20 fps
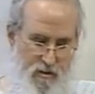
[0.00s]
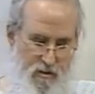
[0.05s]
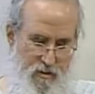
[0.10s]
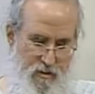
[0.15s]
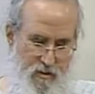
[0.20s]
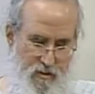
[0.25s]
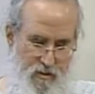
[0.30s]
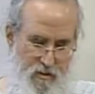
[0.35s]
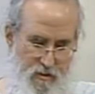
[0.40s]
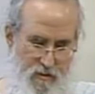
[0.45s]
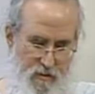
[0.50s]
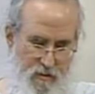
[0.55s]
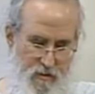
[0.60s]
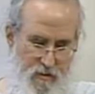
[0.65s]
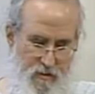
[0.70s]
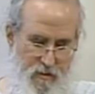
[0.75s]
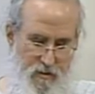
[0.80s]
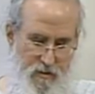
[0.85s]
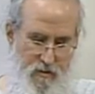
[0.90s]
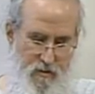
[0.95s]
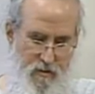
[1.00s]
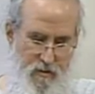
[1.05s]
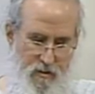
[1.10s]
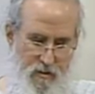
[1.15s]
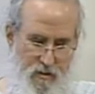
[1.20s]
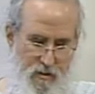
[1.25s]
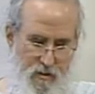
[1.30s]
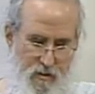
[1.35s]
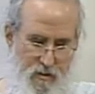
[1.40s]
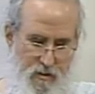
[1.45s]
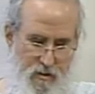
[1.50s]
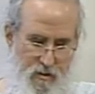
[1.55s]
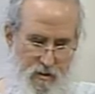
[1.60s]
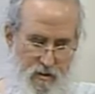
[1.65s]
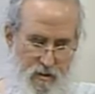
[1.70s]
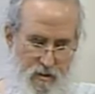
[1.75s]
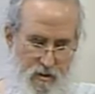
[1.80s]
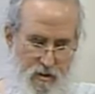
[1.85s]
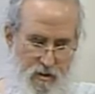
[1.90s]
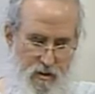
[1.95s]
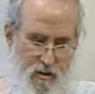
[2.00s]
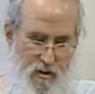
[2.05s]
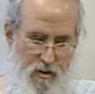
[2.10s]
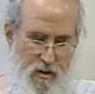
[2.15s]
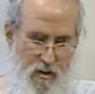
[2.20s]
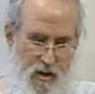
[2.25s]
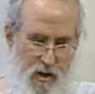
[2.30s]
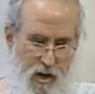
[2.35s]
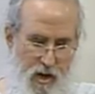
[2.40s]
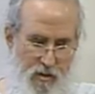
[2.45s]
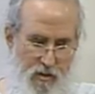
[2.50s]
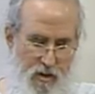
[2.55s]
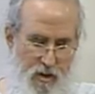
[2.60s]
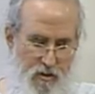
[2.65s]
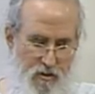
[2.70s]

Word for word: Is Dawkins in this chapter? I think